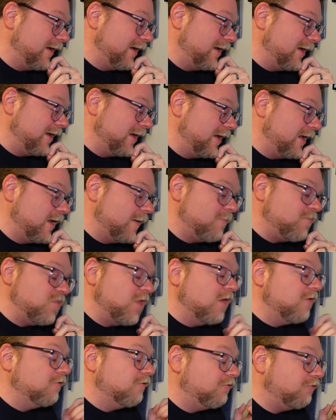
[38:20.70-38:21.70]
Flows got
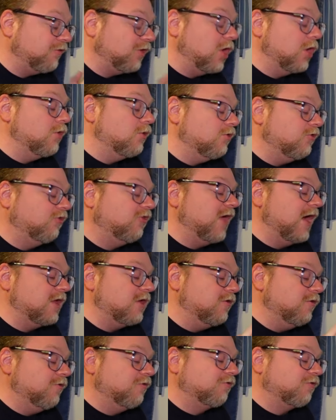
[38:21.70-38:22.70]

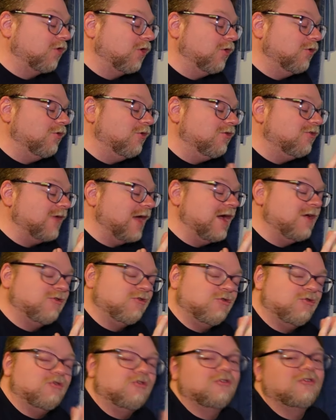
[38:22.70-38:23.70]
you froze
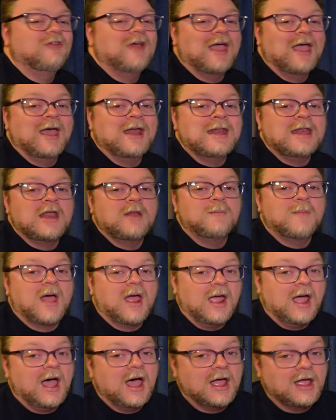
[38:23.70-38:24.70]
as you stand in
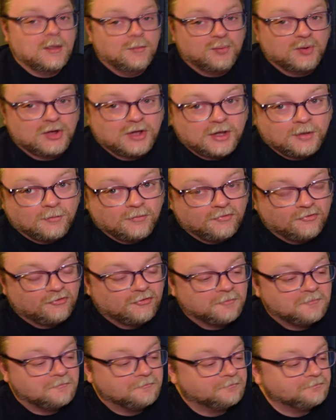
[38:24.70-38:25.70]
my high
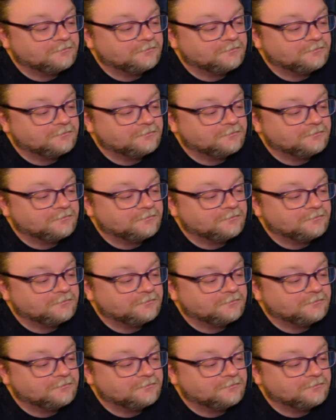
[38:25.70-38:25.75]
beams.